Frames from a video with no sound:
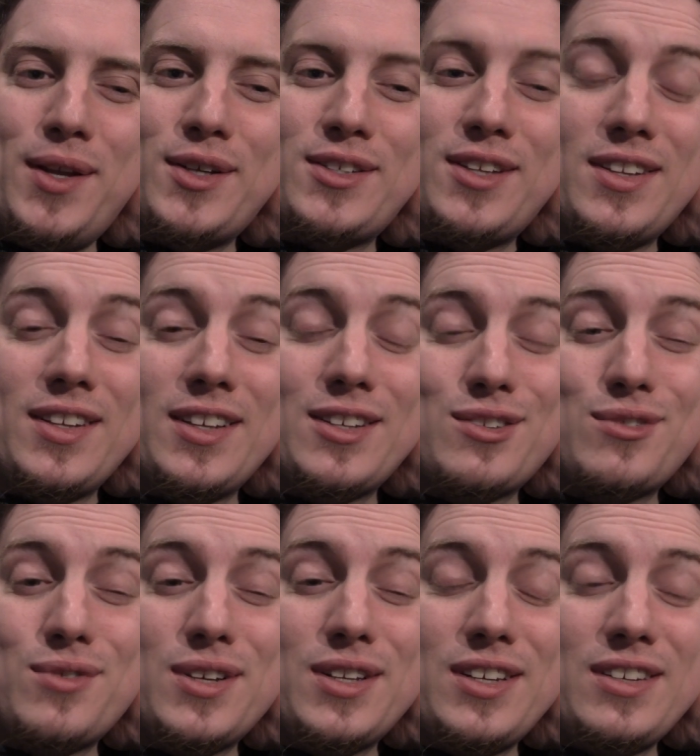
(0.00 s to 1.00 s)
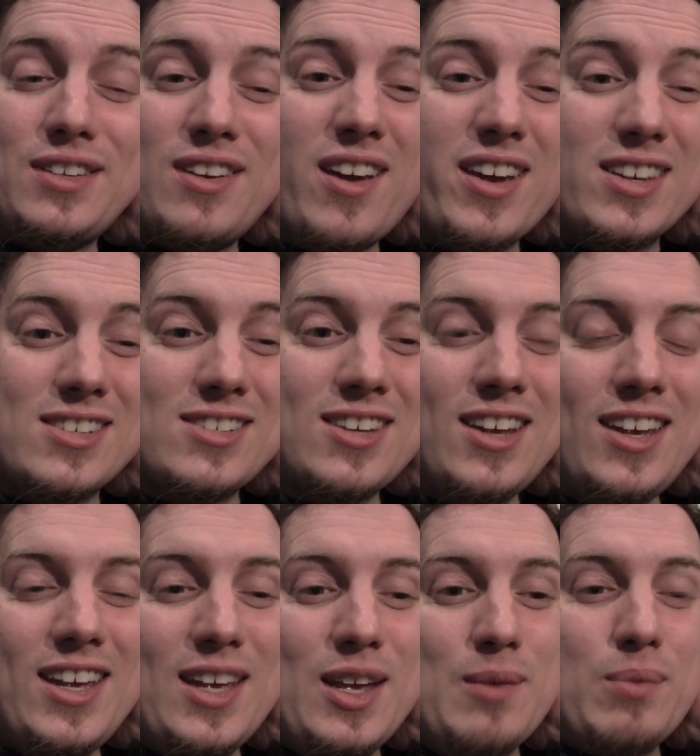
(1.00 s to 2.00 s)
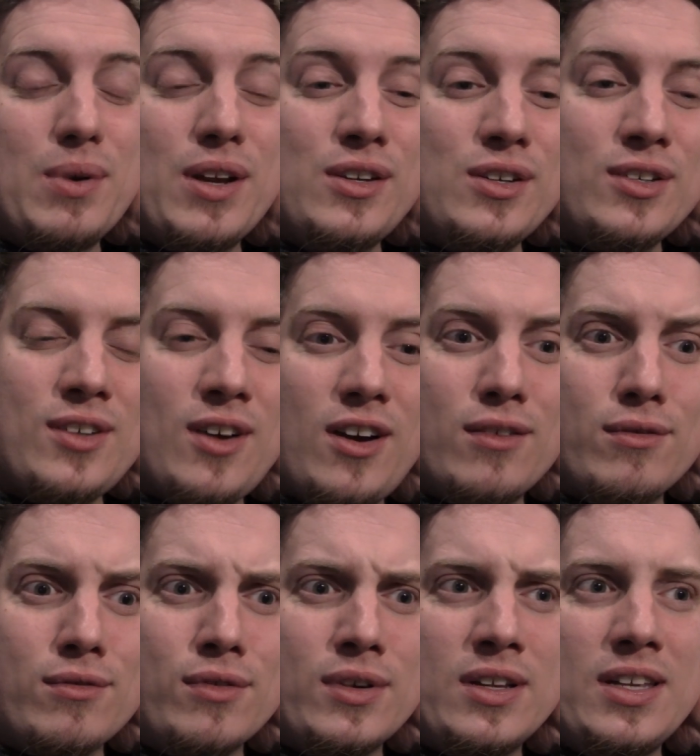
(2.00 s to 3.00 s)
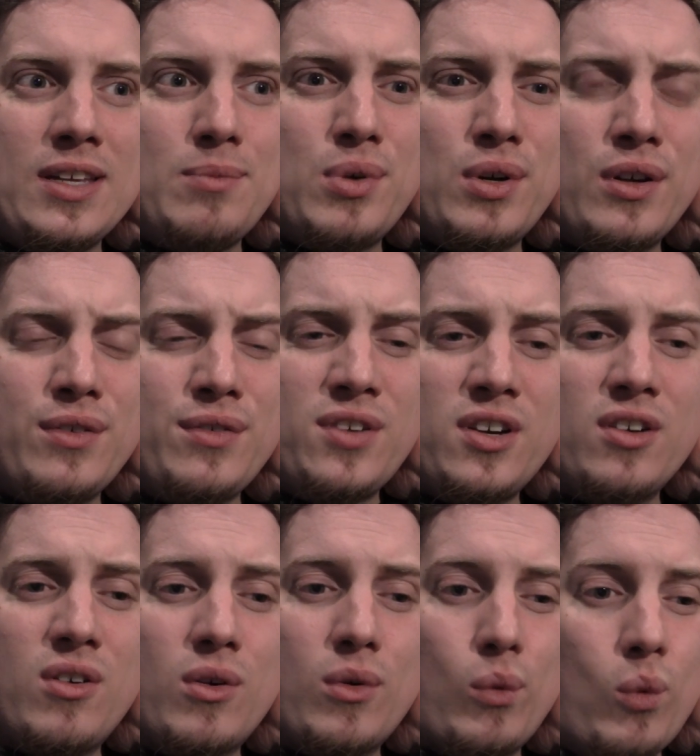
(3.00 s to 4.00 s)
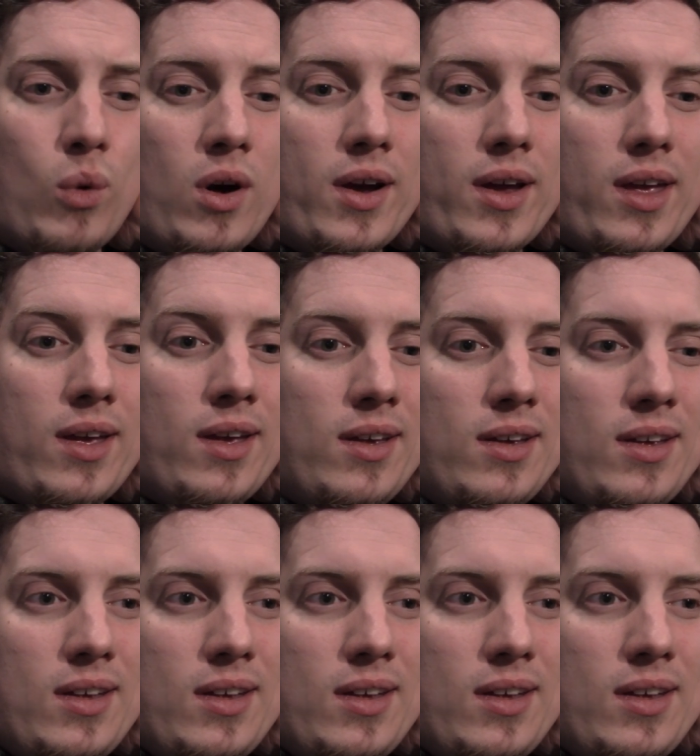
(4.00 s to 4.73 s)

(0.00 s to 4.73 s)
looks that I think is really nice, but I just can't really put a finger on why.